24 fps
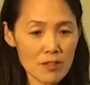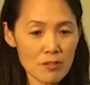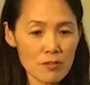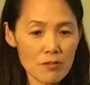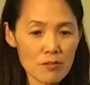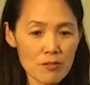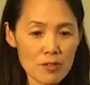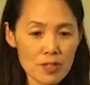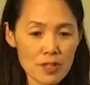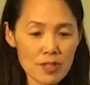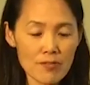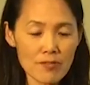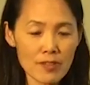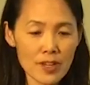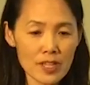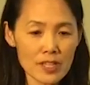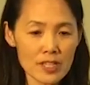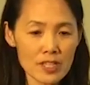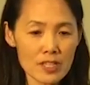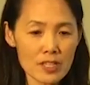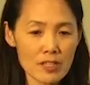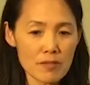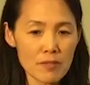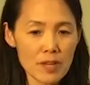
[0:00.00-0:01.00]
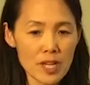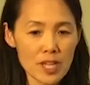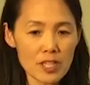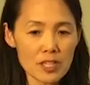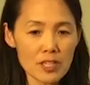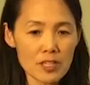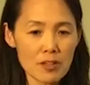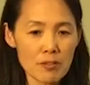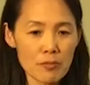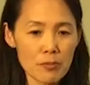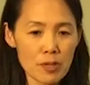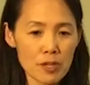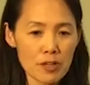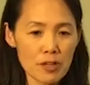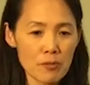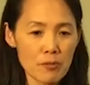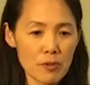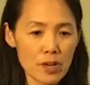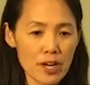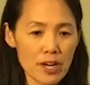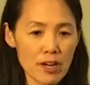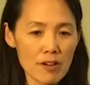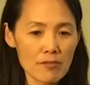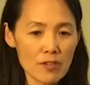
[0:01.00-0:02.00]
who is infected to make sure we're
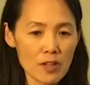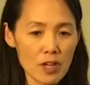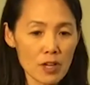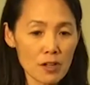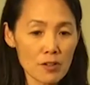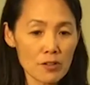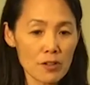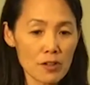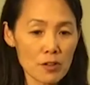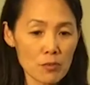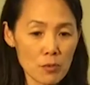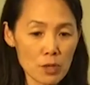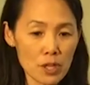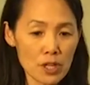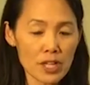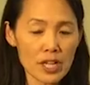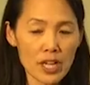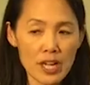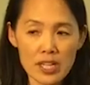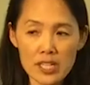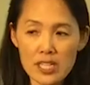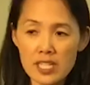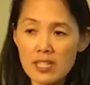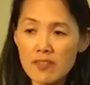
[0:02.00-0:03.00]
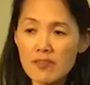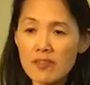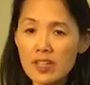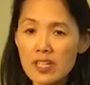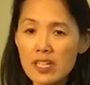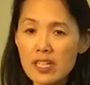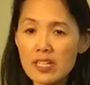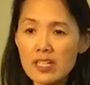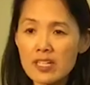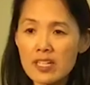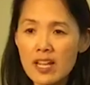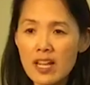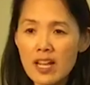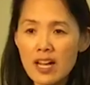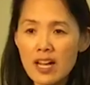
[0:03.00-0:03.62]
aware of all their work activities.